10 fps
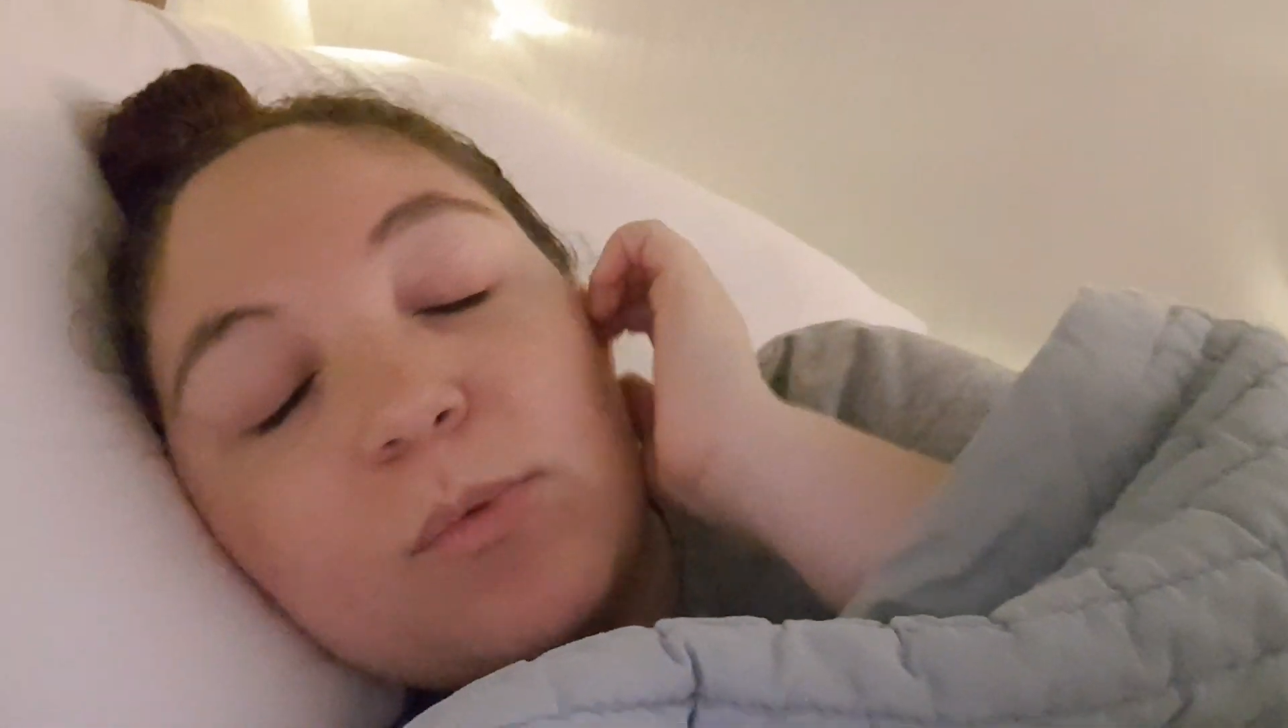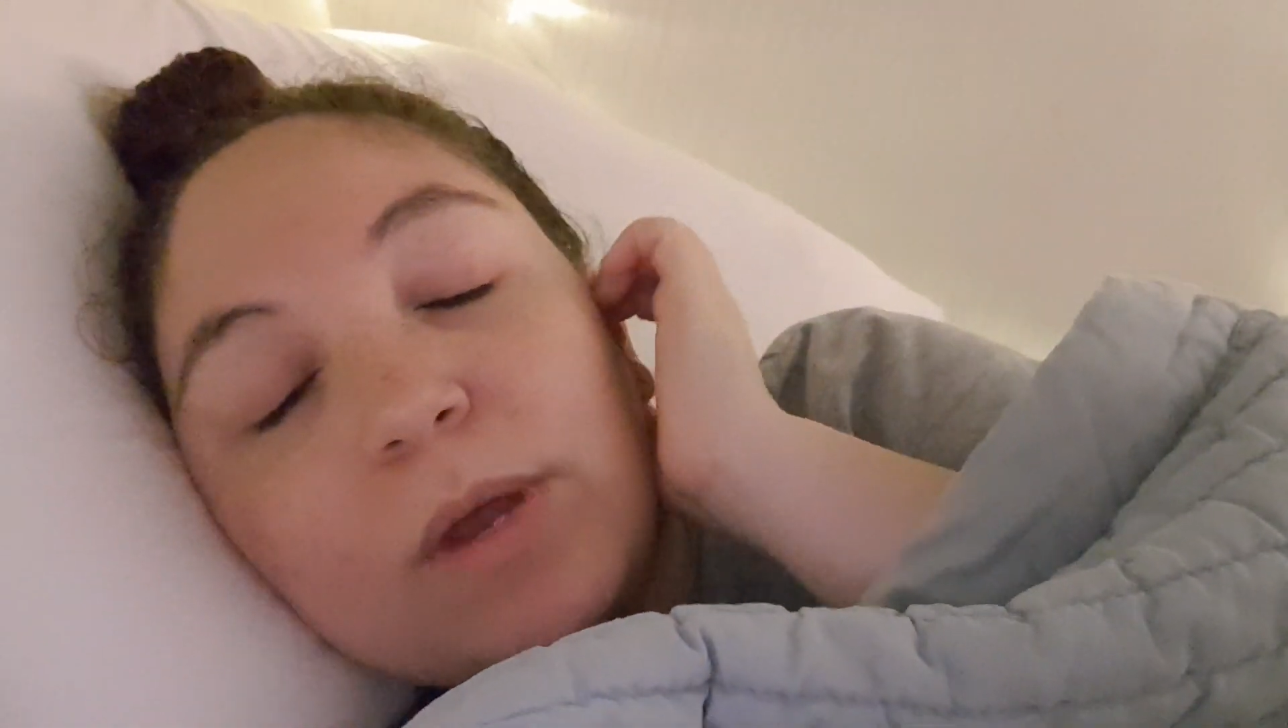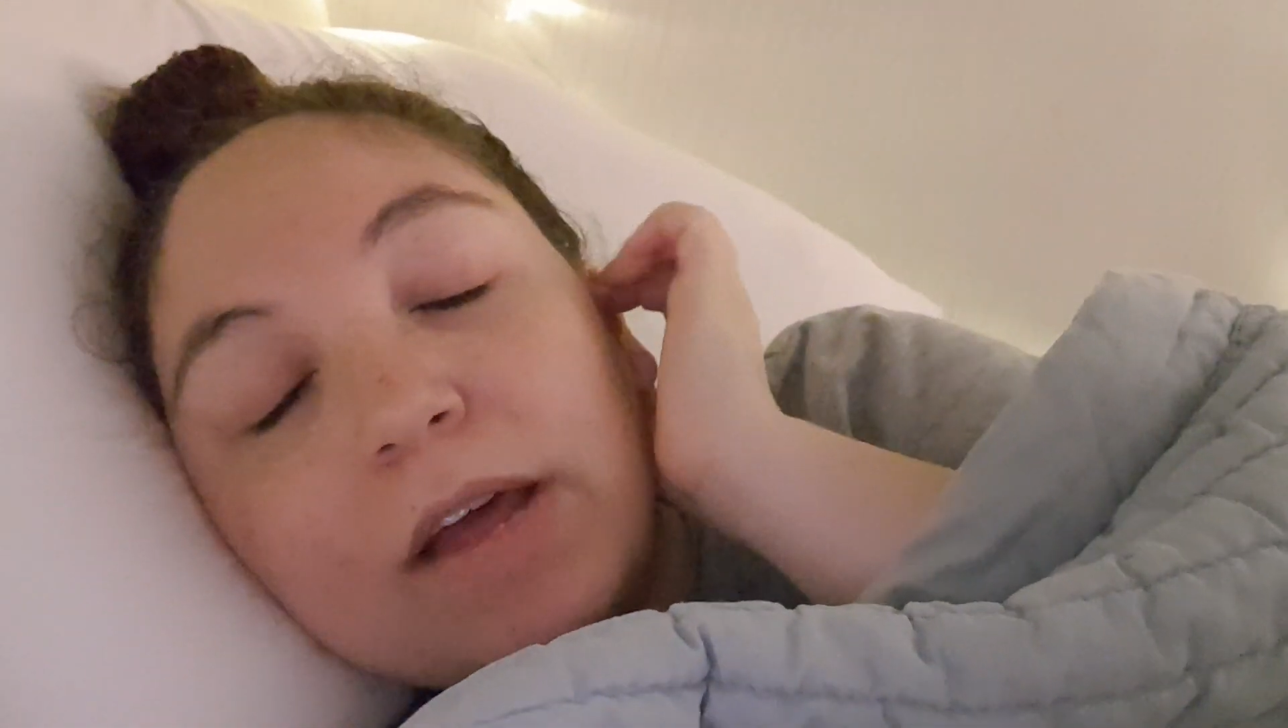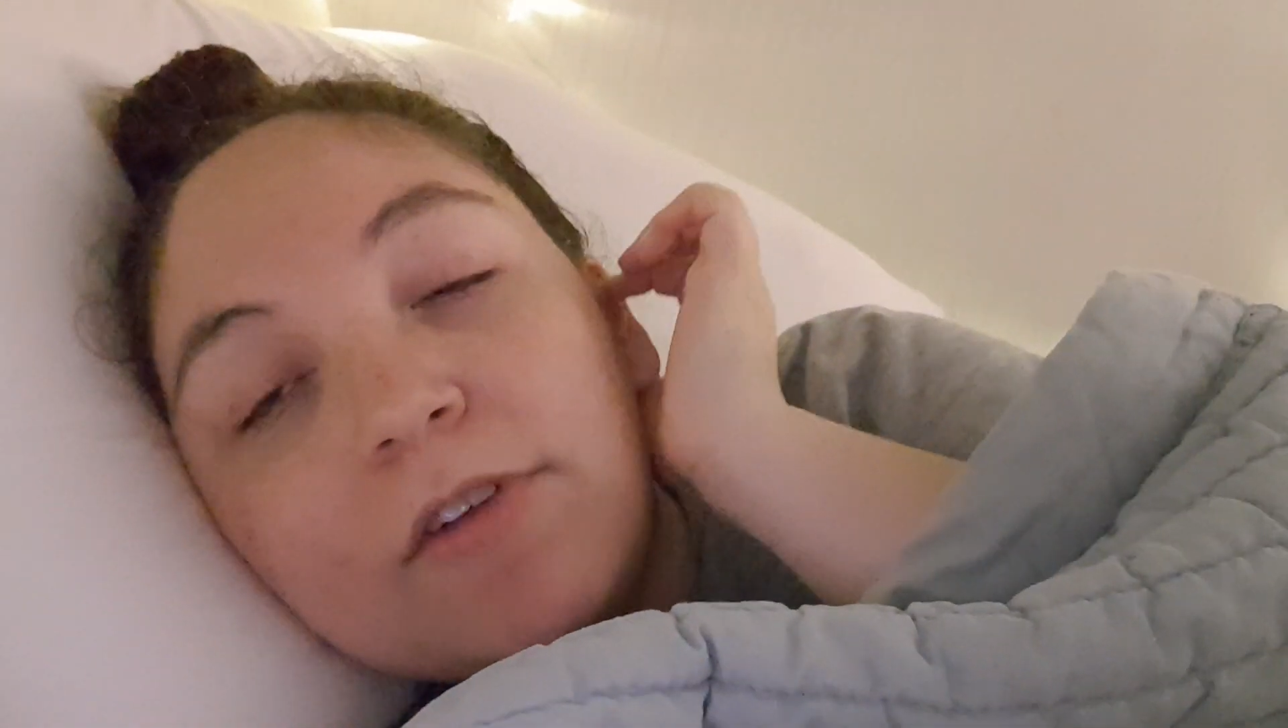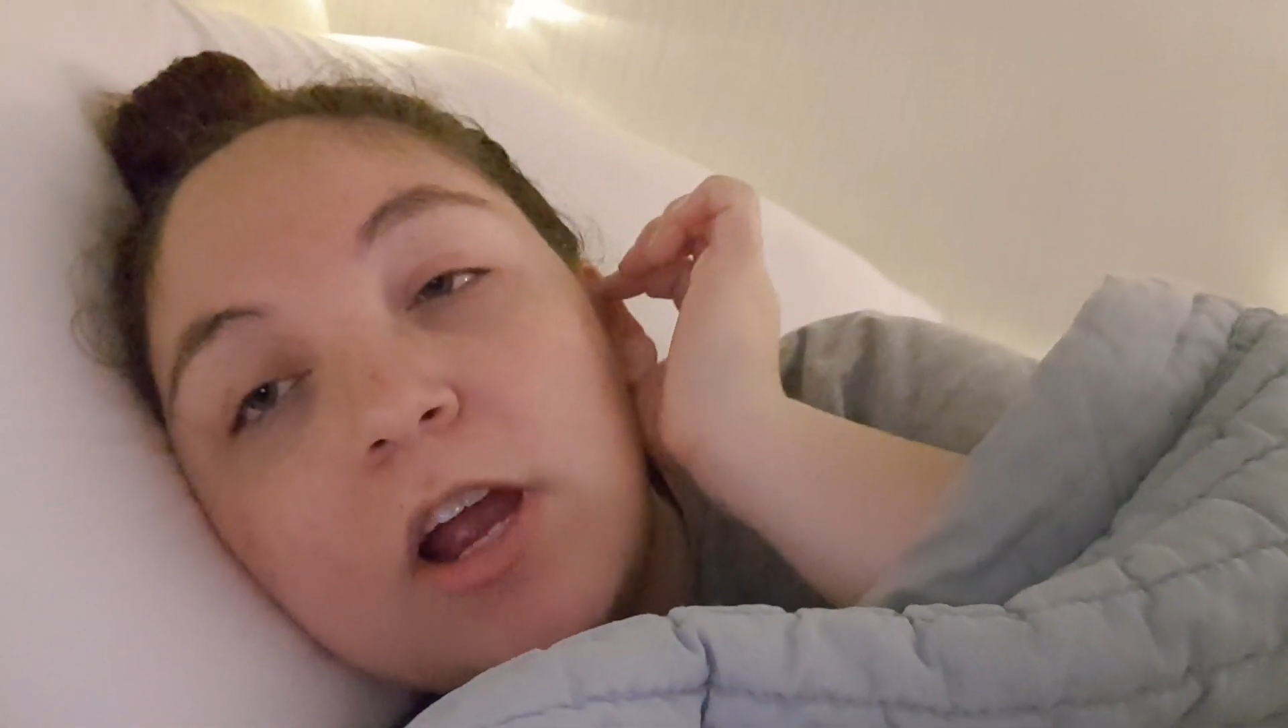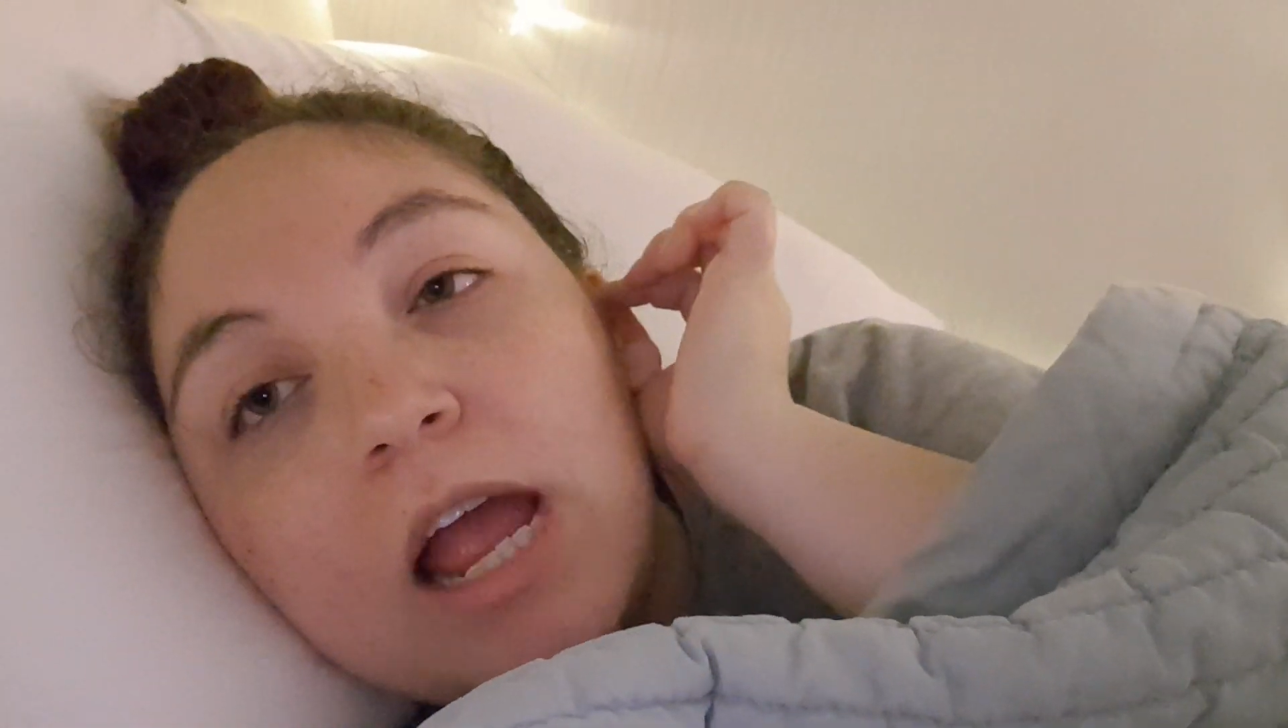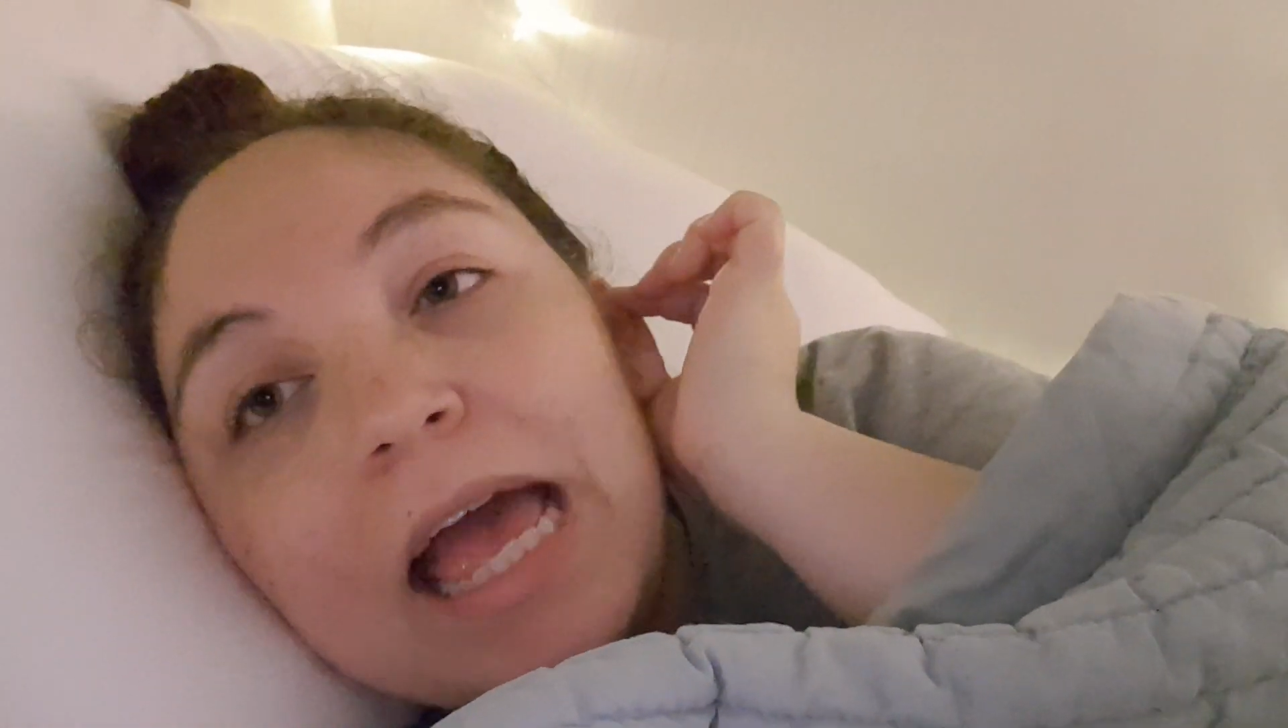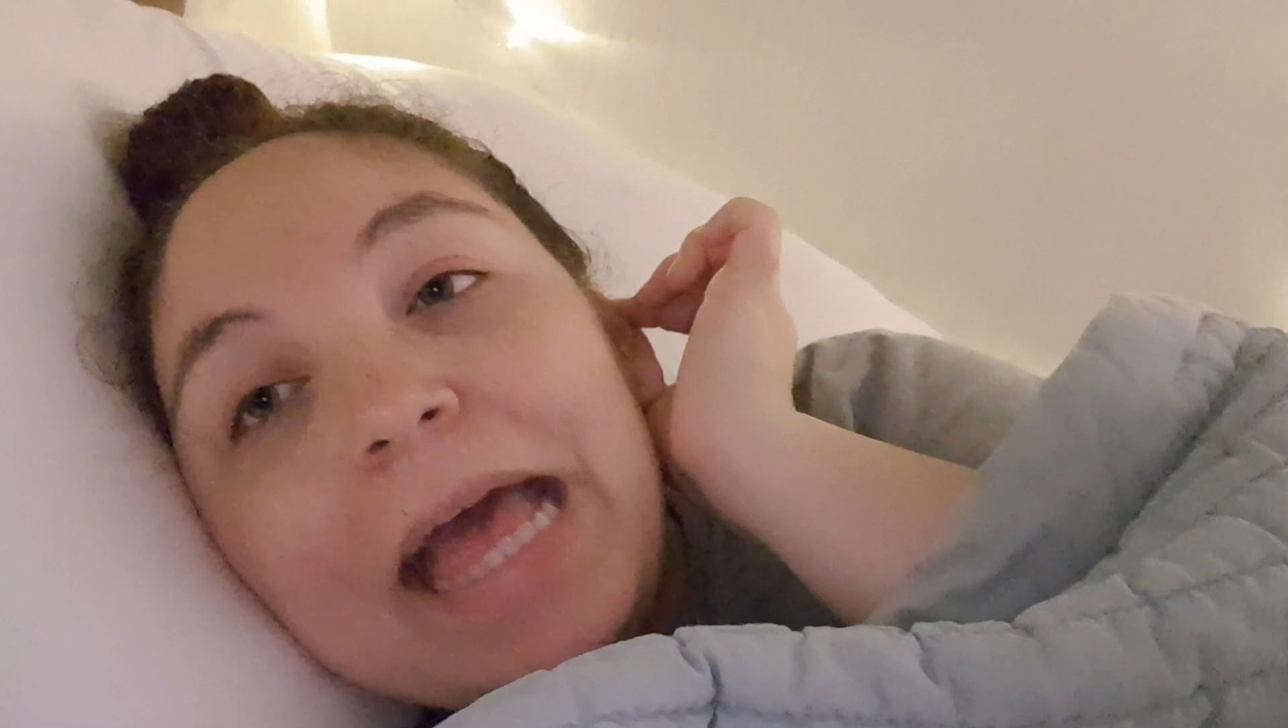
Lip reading: and whatever,